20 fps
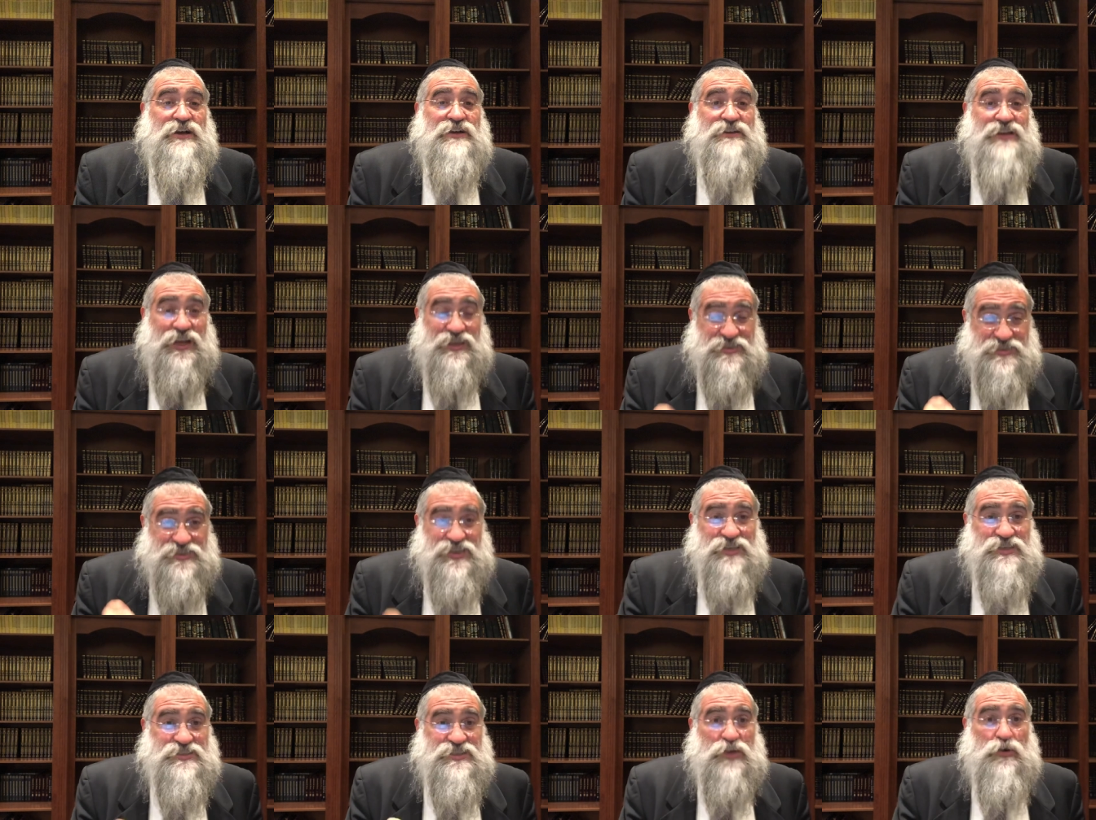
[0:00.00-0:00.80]
that
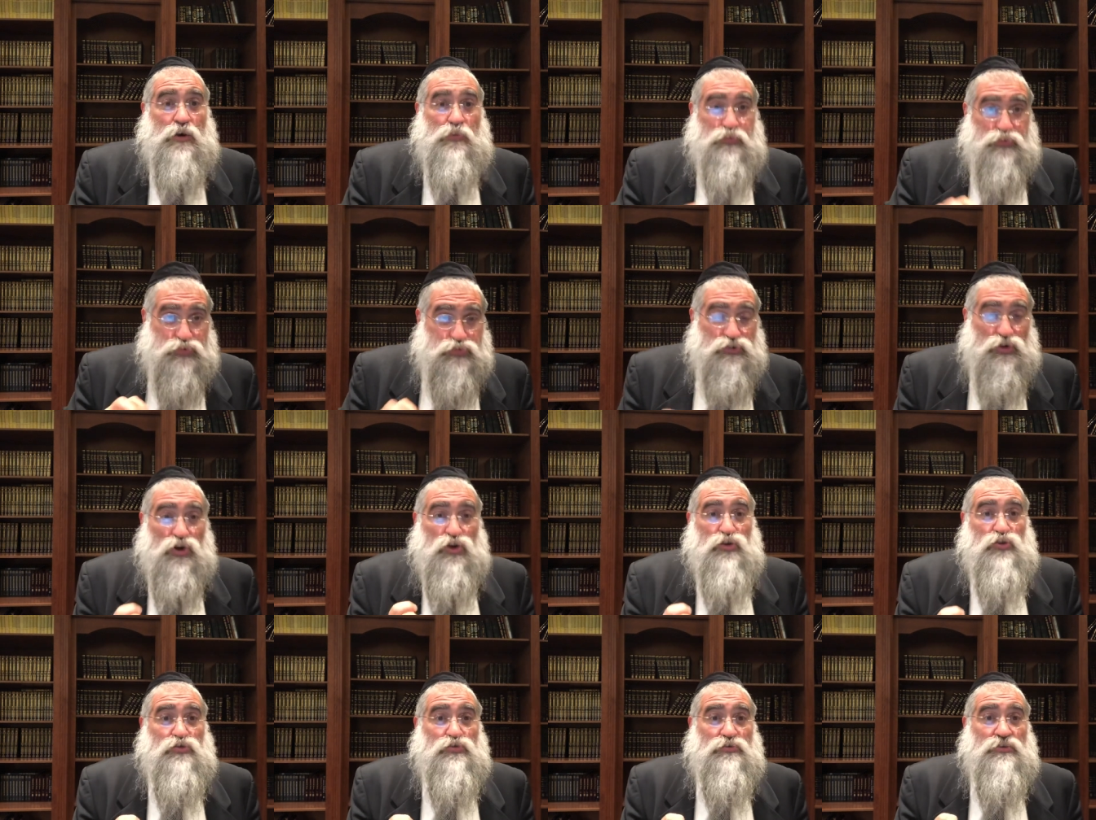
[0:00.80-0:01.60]
since they were
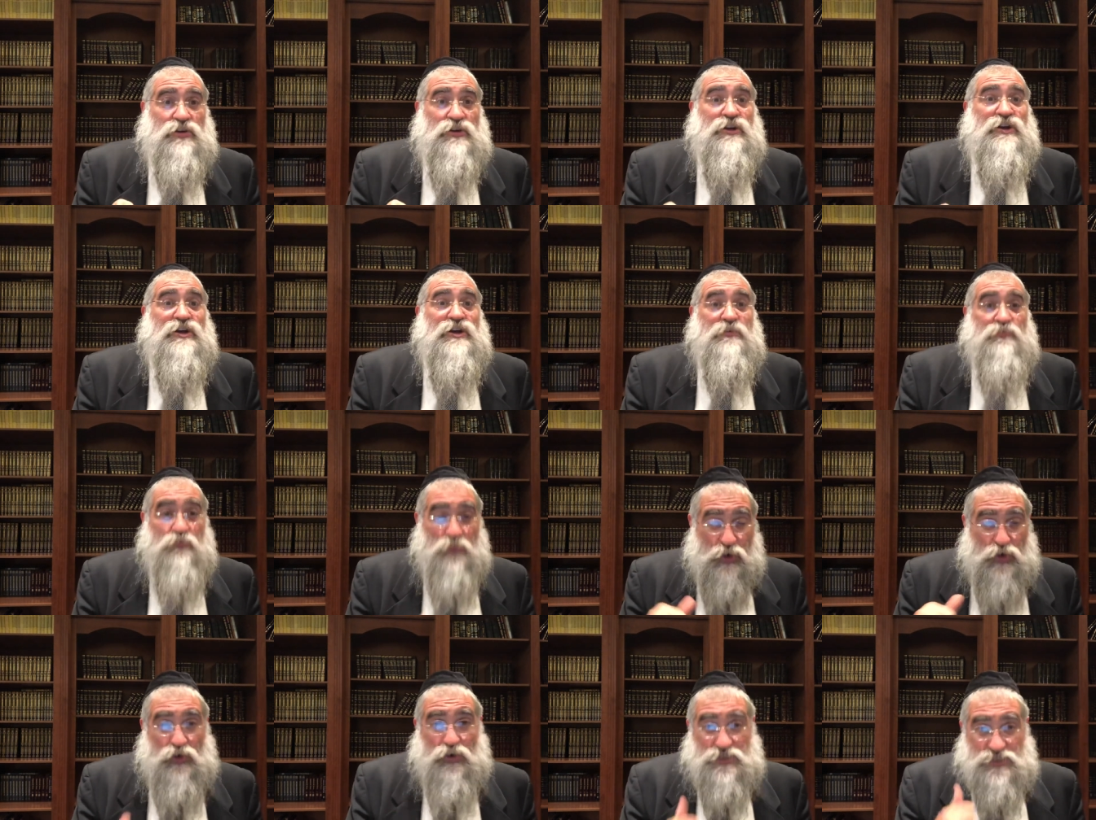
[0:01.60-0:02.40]
prone
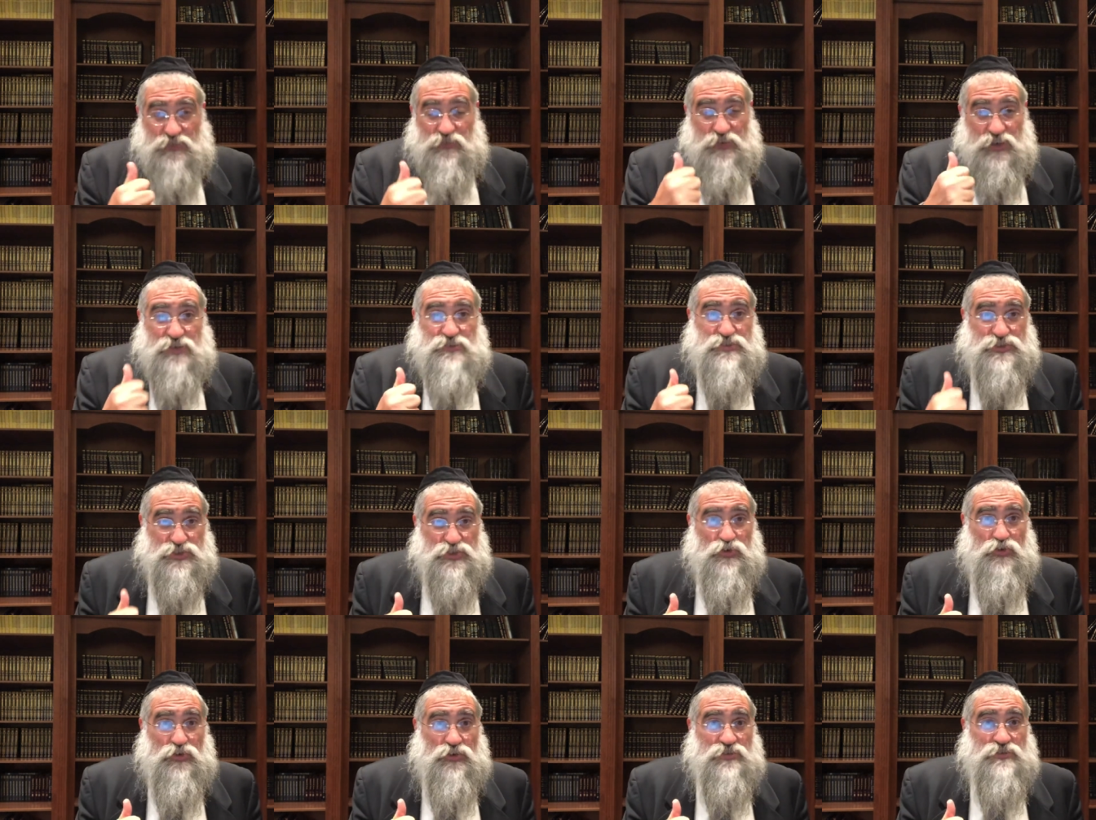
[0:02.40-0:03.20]
because of their
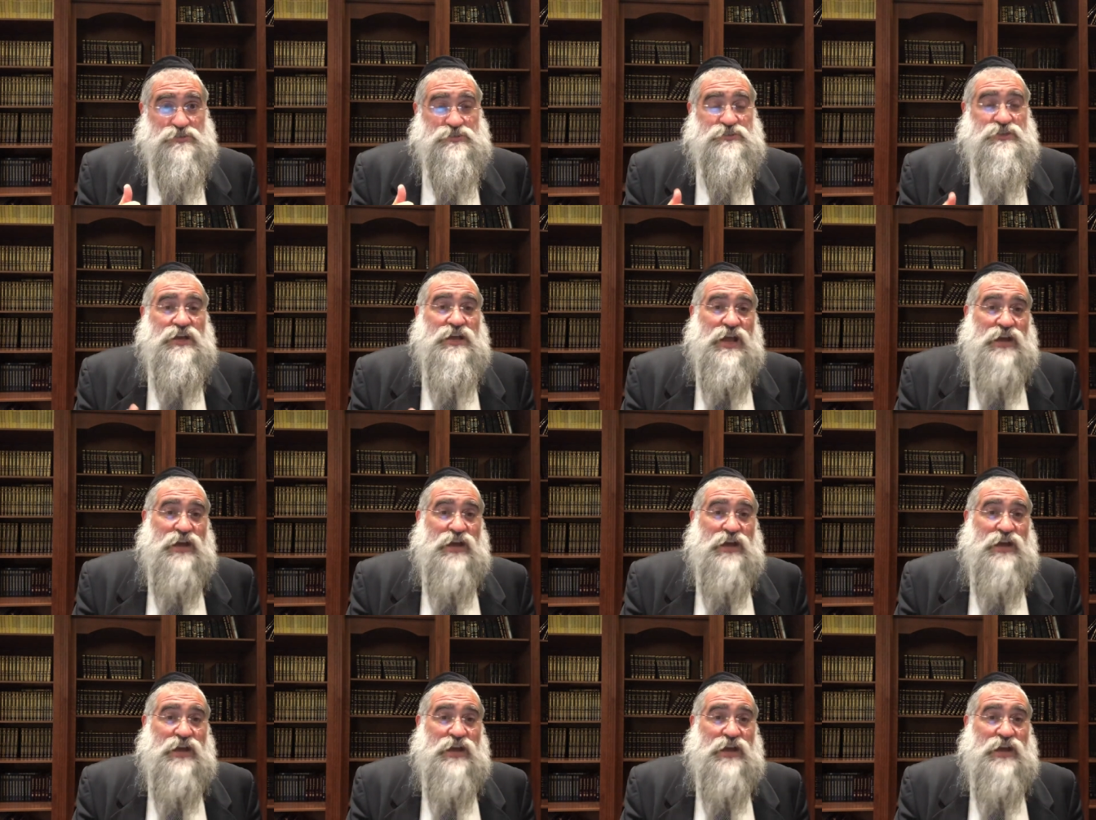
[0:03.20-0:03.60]
source,